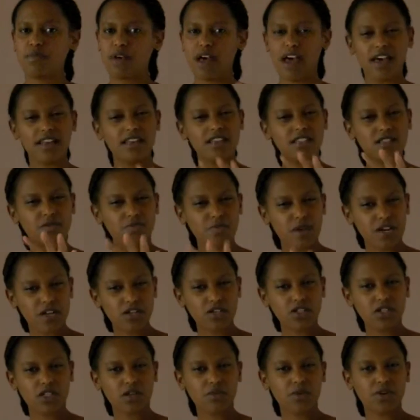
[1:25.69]
and
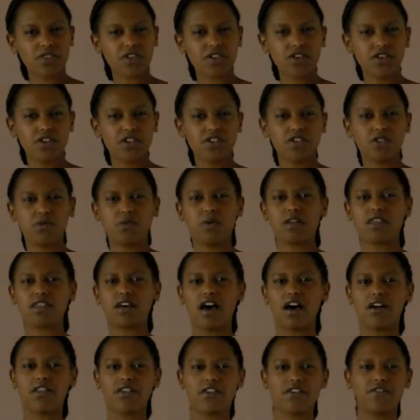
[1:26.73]
especially what they're going to do with
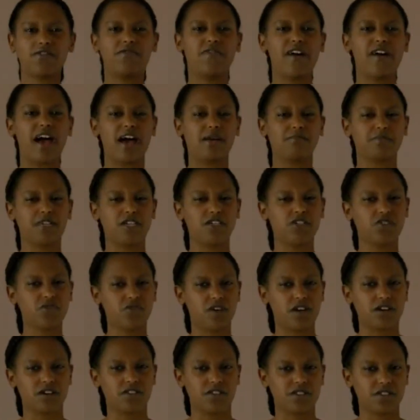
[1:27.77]
other family
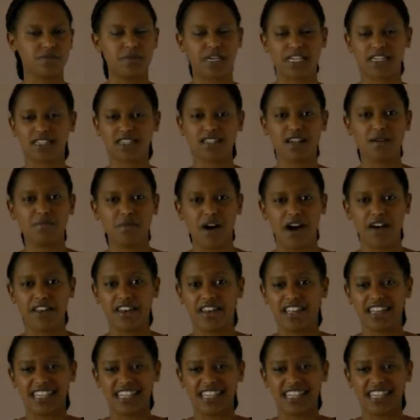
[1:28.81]
struggles, because come on,